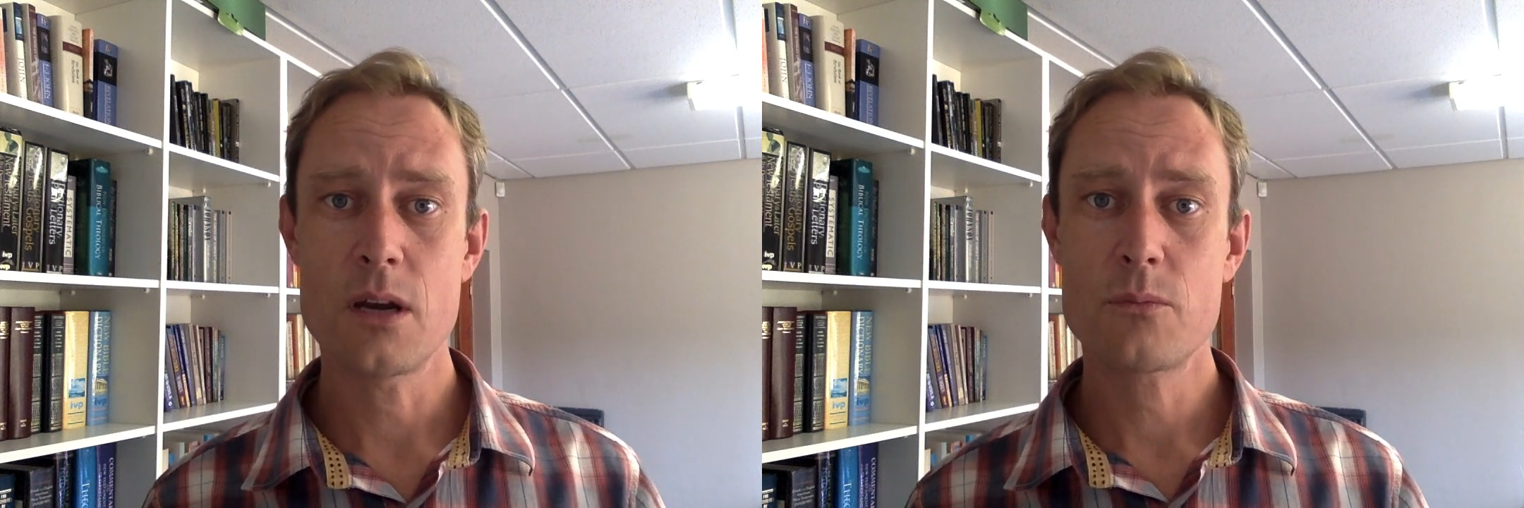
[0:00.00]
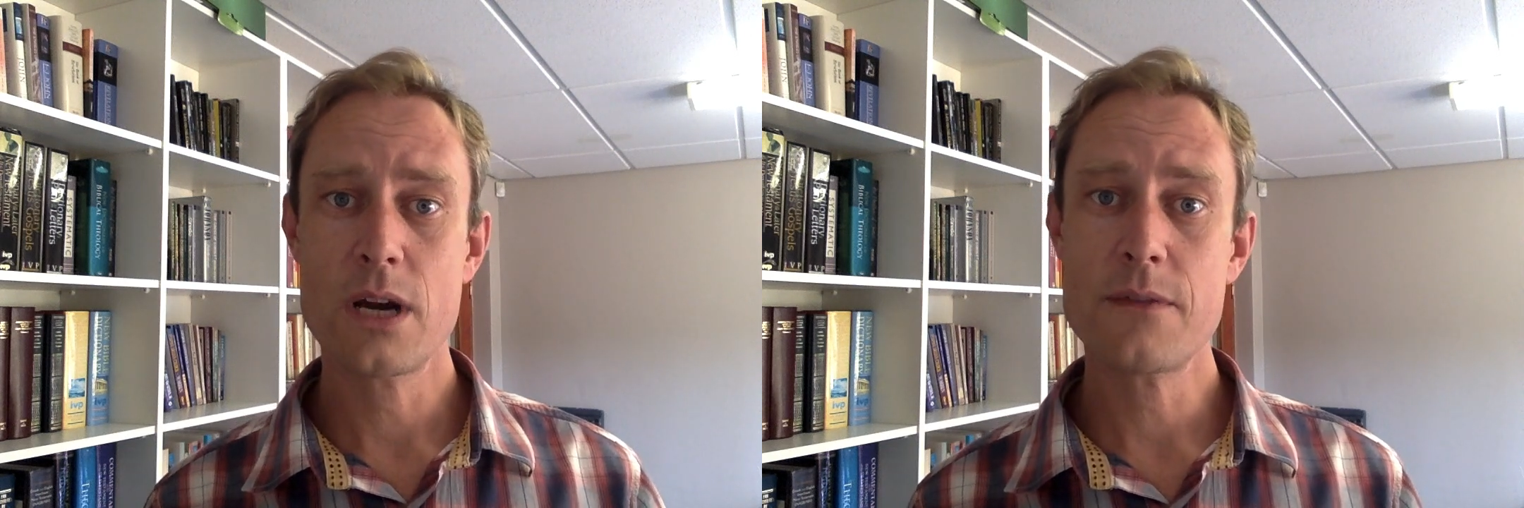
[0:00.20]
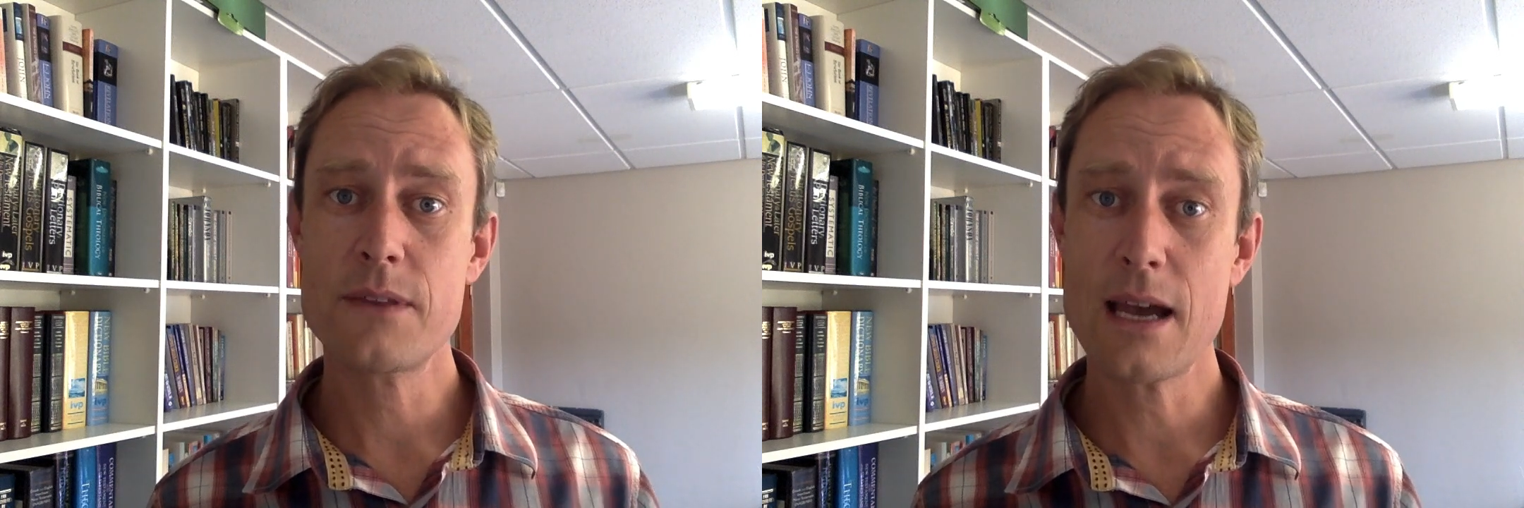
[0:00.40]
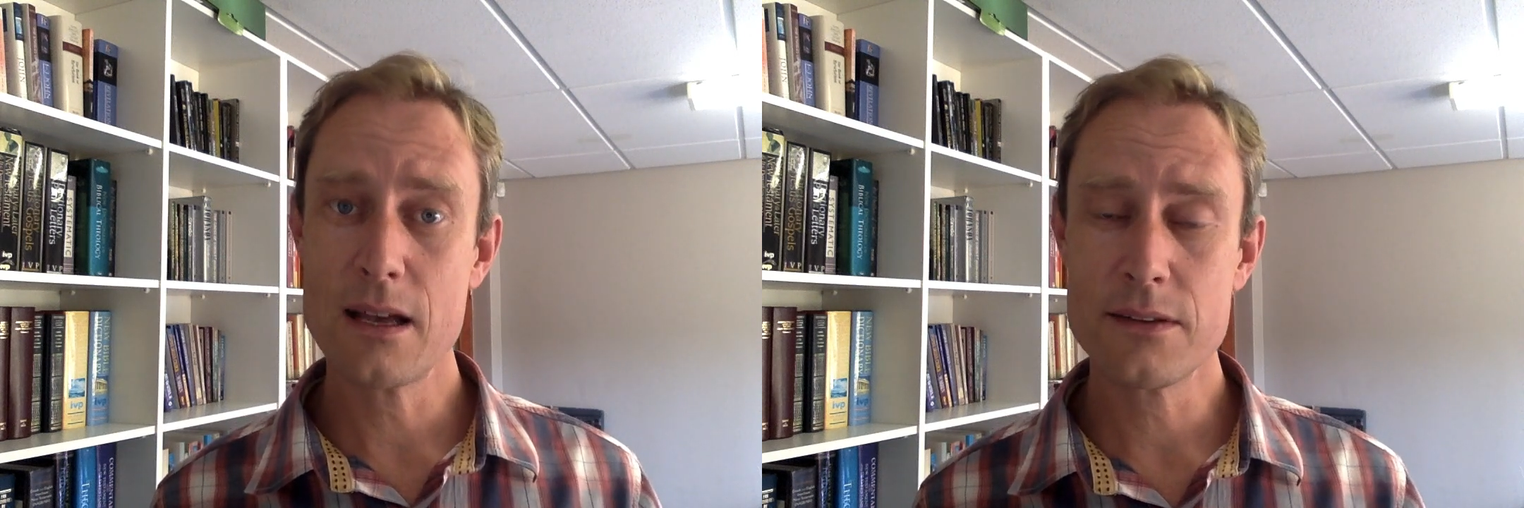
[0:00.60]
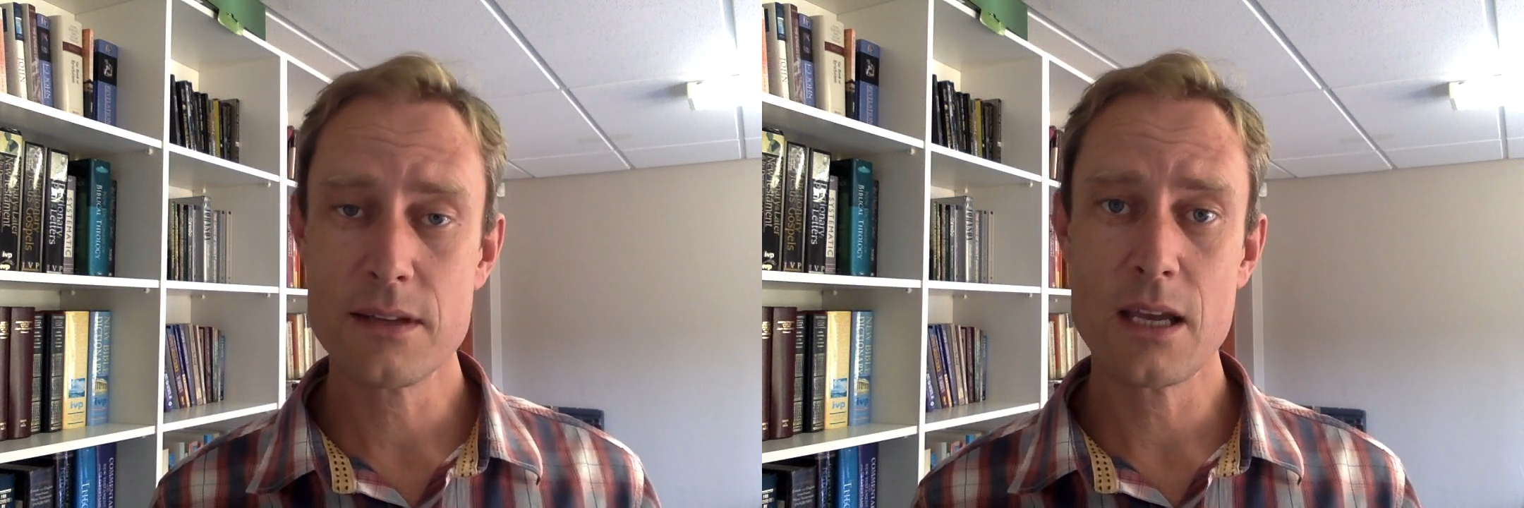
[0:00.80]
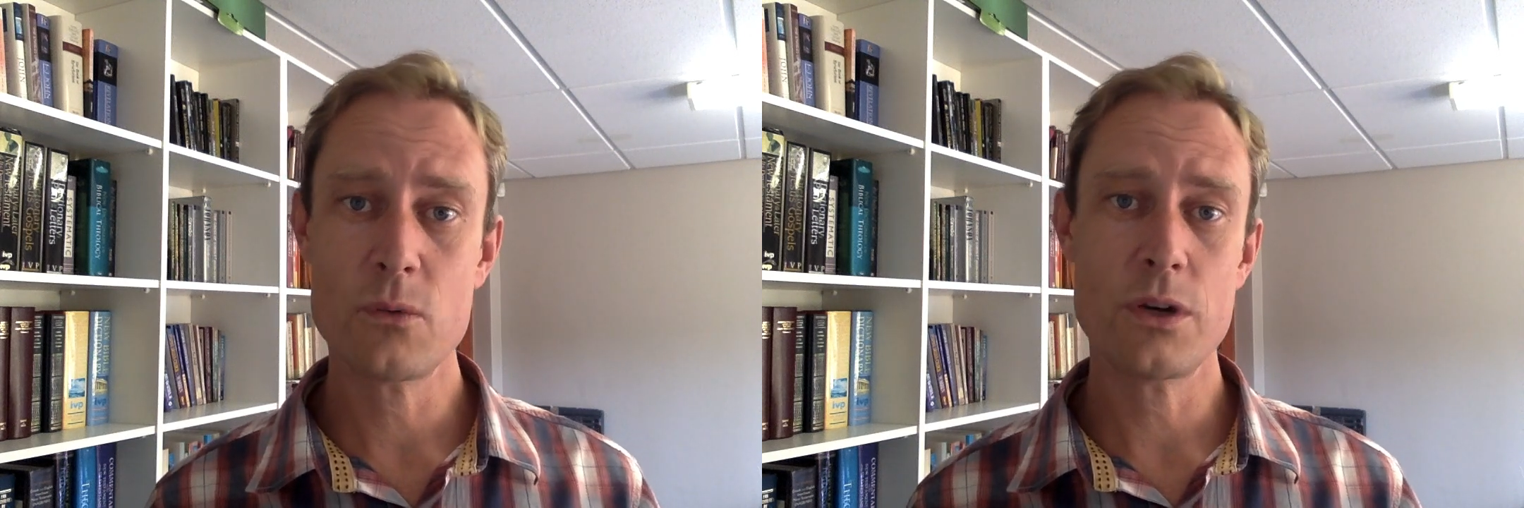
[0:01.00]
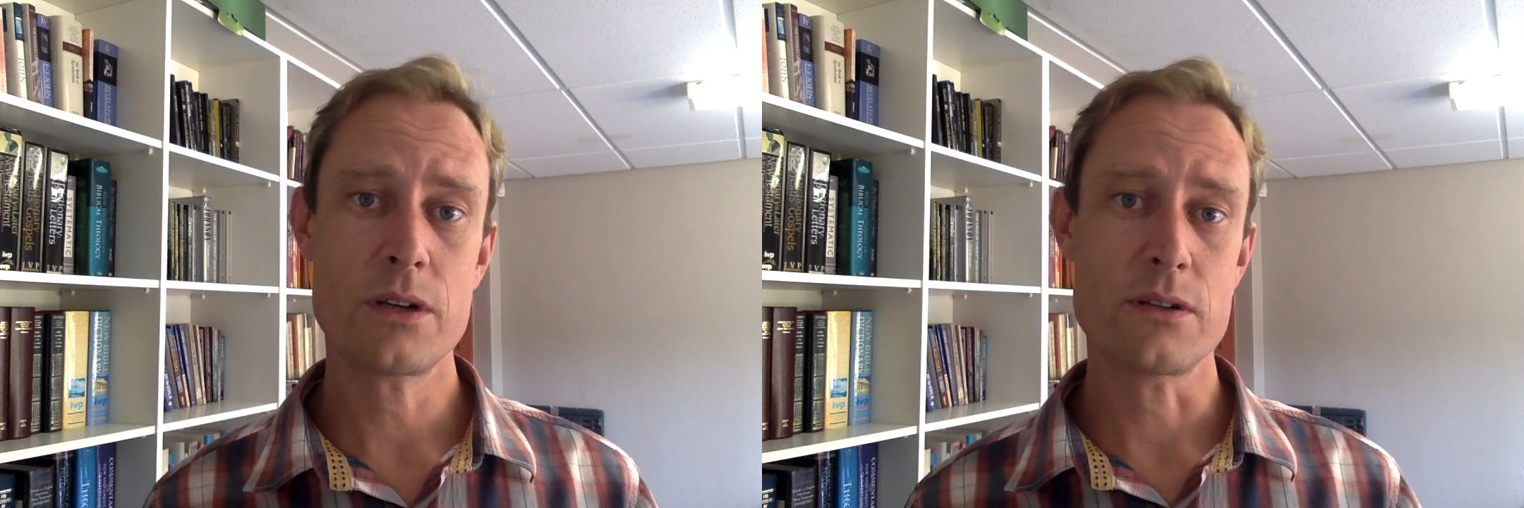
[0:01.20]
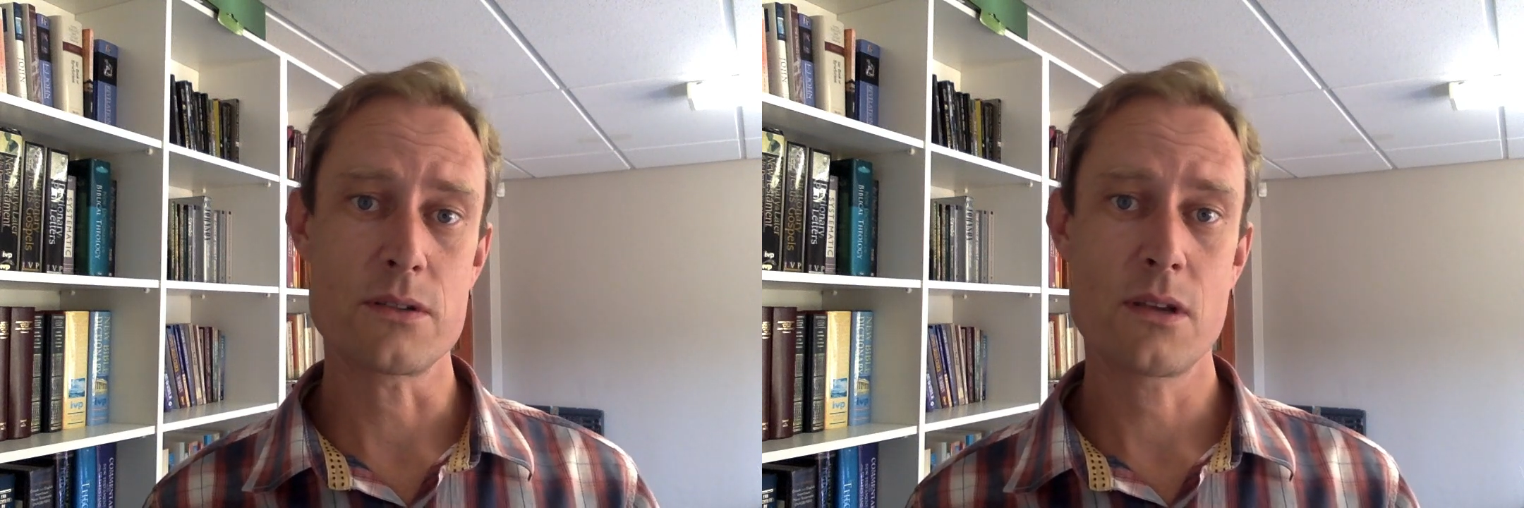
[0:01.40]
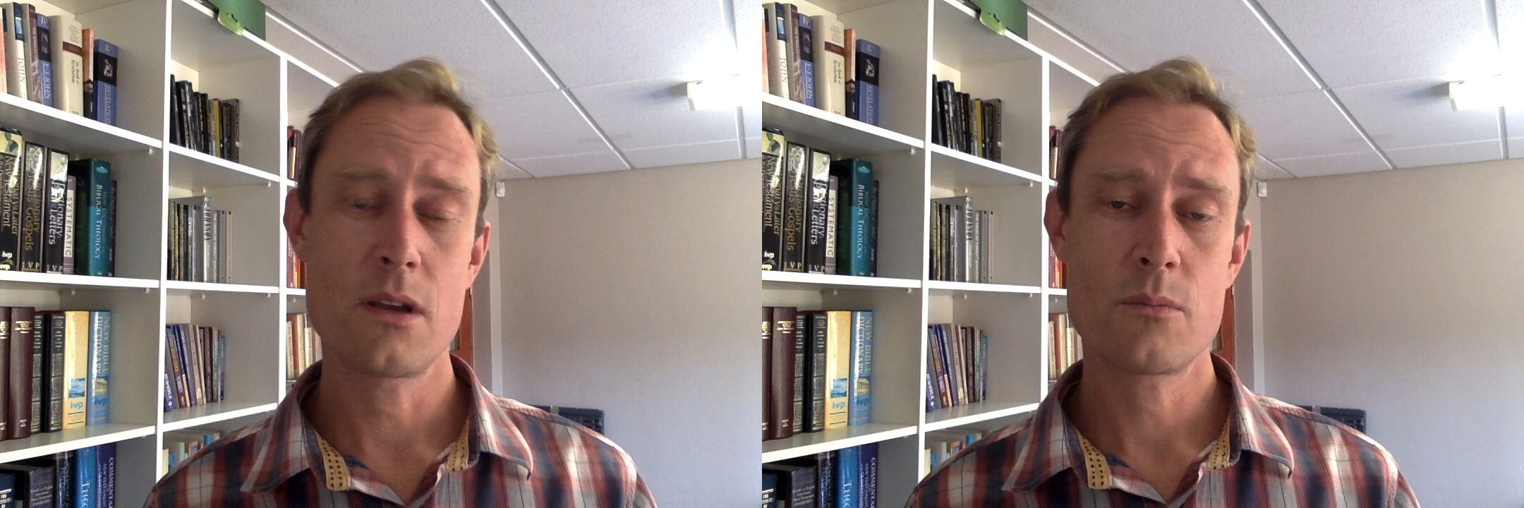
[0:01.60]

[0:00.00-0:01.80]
Pray for the healthcare workers.